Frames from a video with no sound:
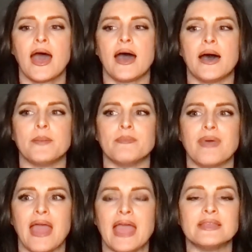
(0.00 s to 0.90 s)
And
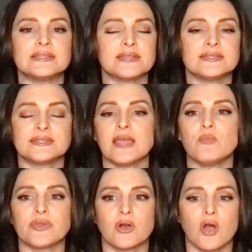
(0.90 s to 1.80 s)
it's the same
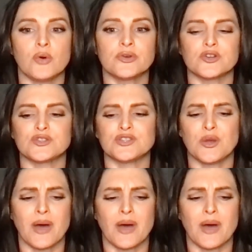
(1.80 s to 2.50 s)
with our owners.